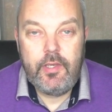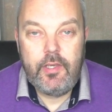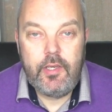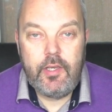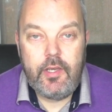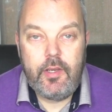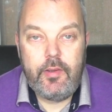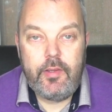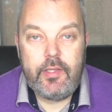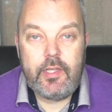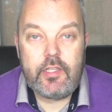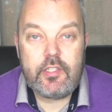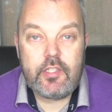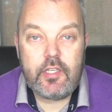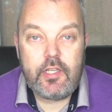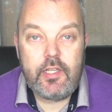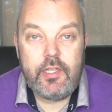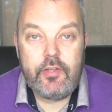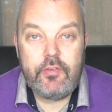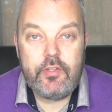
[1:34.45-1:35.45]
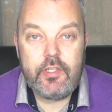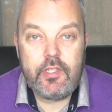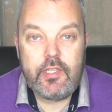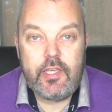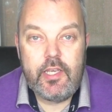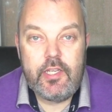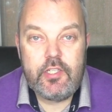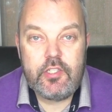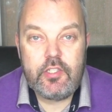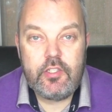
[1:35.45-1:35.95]
Uh, and that's a clear
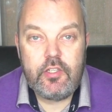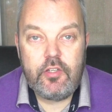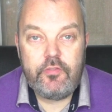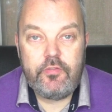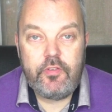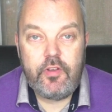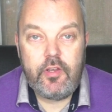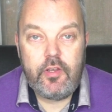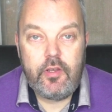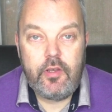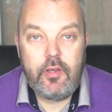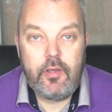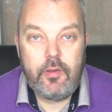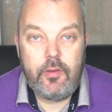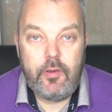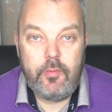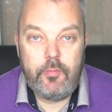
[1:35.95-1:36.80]
indication of a, uh,